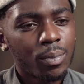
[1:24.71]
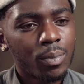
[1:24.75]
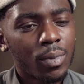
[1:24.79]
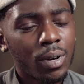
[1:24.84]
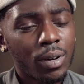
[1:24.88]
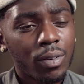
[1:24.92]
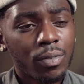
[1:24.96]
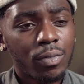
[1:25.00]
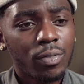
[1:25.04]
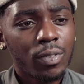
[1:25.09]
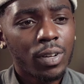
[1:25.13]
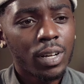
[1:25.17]

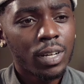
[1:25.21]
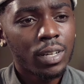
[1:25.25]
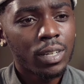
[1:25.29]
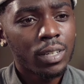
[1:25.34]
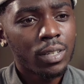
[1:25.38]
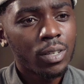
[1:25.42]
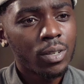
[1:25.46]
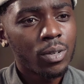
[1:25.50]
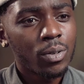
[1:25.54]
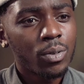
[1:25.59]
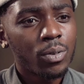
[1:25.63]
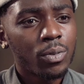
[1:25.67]

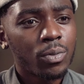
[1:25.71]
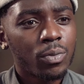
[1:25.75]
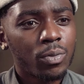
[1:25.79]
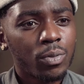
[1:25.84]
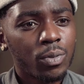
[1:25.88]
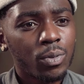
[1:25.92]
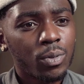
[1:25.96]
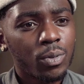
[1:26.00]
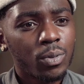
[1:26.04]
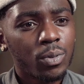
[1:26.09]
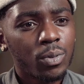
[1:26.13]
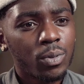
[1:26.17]
motherfucking
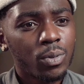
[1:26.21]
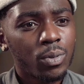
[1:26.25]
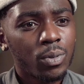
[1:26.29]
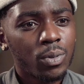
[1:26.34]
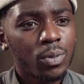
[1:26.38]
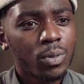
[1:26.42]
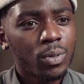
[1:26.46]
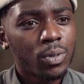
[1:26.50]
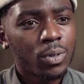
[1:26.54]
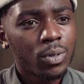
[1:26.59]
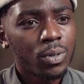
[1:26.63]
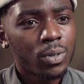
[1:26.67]

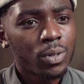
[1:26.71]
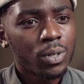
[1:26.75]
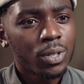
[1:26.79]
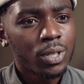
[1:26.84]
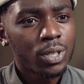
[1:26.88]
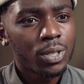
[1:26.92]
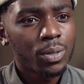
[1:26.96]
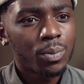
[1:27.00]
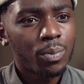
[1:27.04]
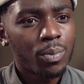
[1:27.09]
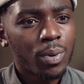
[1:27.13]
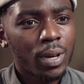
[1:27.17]
Cutiful,
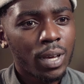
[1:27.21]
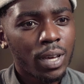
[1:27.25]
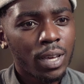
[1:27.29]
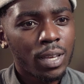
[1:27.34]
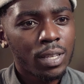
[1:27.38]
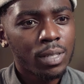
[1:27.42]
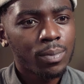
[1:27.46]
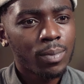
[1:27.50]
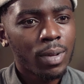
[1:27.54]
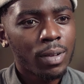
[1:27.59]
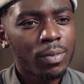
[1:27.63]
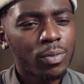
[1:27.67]

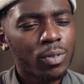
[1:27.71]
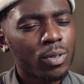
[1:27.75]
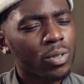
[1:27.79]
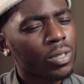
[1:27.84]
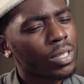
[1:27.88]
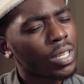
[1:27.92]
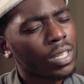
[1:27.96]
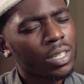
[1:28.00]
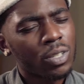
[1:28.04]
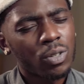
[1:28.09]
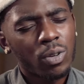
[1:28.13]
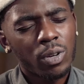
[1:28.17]
Shabazz. My
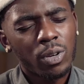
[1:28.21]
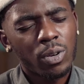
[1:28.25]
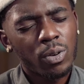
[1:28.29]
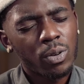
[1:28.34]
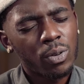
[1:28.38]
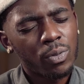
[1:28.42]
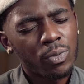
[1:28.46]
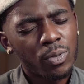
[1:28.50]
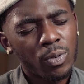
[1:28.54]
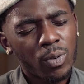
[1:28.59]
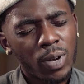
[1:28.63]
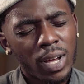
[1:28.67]
fault, take
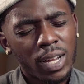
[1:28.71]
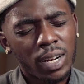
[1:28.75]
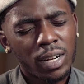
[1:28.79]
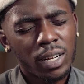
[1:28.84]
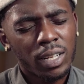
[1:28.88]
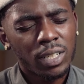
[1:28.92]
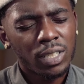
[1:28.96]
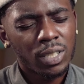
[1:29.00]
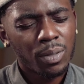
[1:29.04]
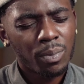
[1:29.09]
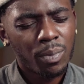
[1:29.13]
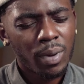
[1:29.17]
Cutefool out of
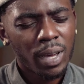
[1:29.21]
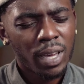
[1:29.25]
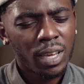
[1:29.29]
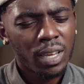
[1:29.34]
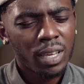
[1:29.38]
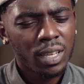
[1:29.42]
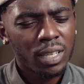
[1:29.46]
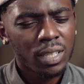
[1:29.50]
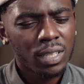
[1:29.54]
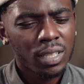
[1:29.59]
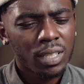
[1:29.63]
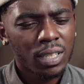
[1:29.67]
there.
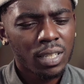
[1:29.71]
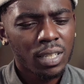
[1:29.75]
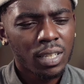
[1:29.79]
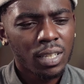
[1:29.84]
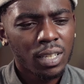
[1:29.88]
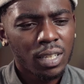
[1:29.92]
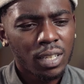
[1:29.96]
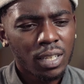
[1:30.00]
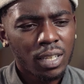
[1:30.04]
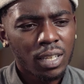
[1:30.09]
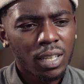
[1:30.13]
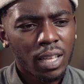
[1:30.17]
Shabazz.
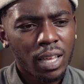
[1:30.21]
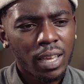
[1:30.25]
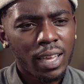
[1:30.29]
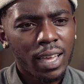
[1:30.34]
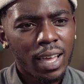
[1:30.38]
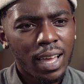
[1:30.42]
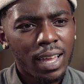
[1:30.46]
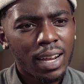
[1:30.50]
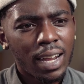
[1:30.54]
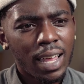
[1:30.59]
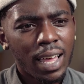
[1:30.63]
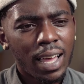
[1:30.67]
They
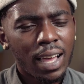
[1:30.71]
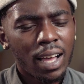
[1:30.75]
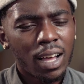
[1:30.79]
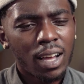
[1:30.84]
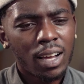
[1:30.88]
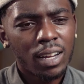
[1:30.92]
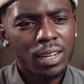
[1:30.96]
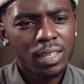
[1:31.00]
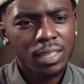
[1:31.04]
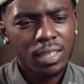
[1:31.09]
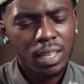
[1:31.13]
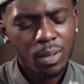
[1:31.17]
got a lot of
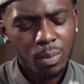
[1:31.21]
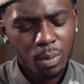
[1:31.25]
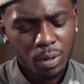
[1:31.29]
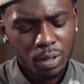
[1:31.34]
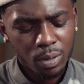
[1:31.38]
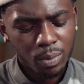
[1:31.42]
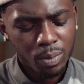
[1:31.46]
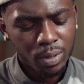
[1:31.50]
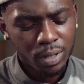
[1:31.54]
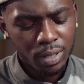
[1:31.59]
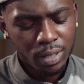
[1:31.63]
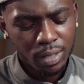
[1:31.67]
artists they
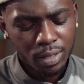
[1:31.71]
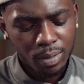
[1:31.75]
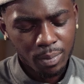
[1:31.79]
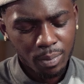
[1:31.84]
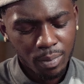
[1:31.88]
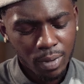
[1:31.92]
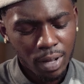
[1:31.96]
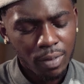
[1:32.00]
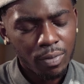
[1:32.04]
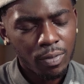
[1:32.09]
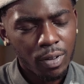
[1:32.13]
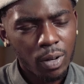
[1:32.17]
work with.
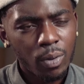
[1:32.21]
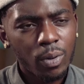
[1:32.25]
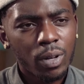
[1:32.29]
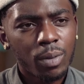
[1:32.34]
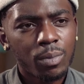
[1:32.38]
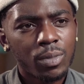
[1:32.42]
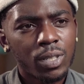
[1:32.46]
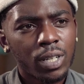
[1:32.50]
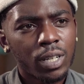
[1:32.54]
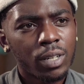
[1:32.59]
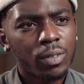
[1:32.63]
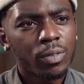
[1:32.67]
I fuck
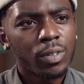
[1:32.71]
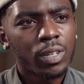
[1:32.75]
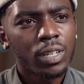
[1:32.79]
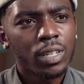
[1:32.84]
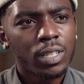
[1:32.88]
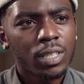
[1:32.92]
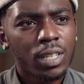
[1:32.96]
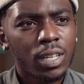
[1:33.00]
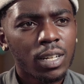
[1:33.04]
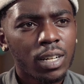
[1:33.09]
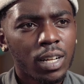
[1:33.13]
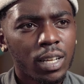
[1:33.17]
with MJ and
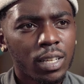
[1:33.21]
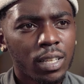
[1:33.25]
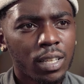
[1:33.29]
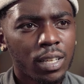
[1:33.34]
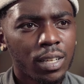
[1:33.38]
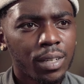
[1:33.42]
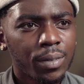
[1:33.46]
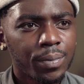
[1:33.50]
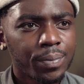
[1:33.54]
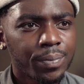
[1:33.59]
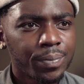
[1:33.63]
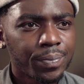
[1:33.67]
Rez. They like
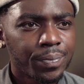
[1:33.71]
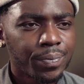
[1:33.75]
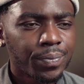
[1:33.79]
that.